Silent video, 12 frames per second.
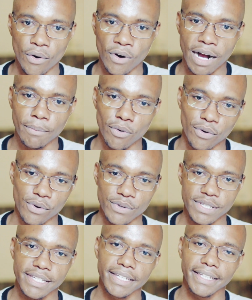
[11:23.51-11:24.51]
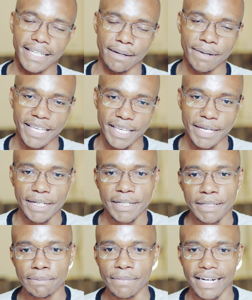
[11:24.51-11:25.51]
Ungabuki ukuthi labanye
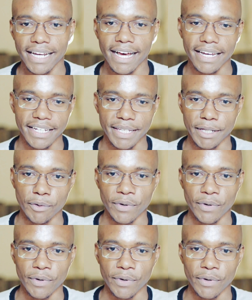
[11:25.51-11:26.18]
banani